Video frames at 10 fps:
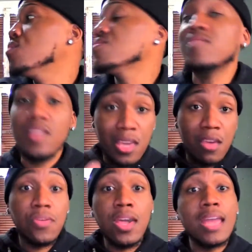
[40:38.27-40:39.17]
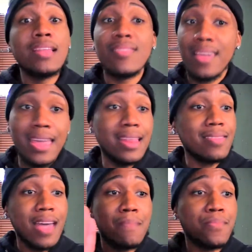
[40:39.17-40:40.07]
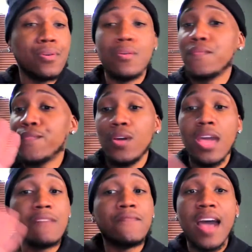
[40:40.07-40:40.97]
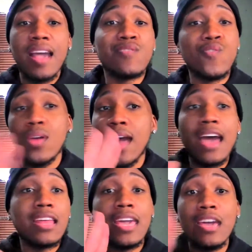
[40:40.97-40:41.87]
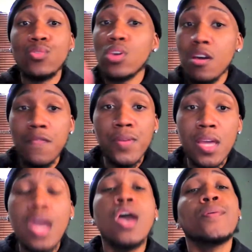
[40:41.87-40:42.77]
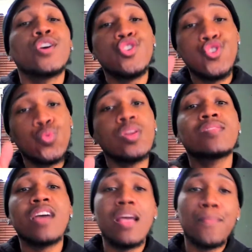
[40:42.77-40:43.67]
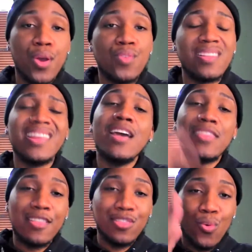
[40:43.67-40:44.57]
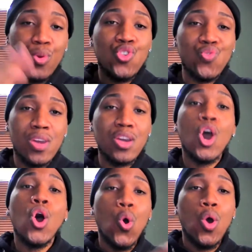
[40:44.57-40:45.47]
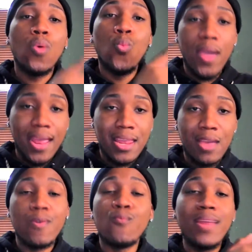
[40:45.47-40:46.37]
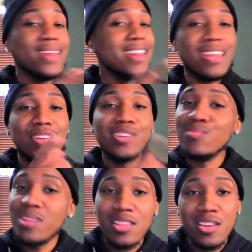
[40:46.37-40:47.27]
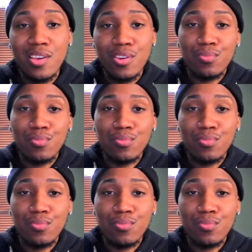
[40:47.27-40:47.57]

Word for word: to give Candiace any type of advice on how to handle conflict because you are the same person that threw a drink on Wendy when Wendy didn't even do nothing to you